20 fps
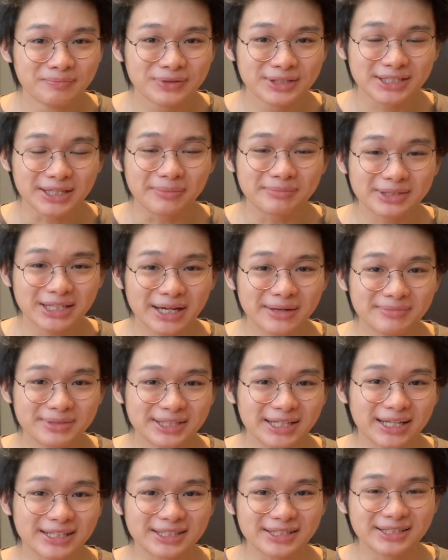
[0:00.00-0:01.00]
sometimes
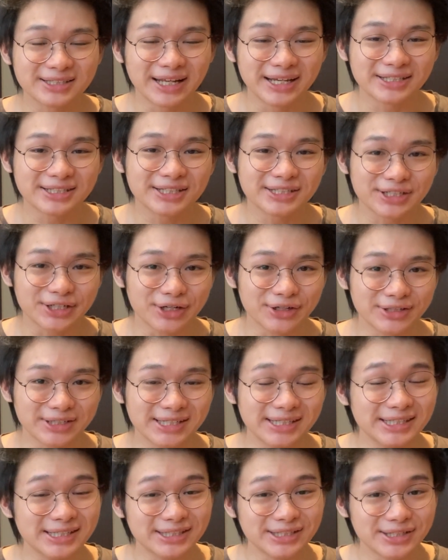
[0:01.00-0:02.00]
that's necessarily
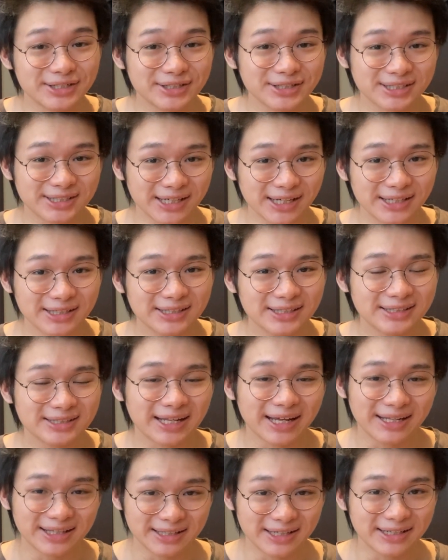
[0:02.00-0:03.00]
easier said
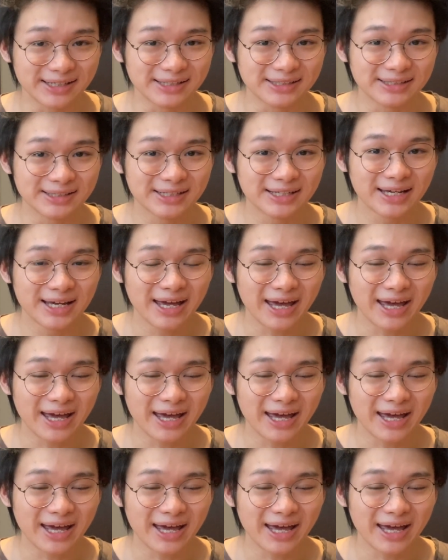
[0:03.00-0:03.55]
than done.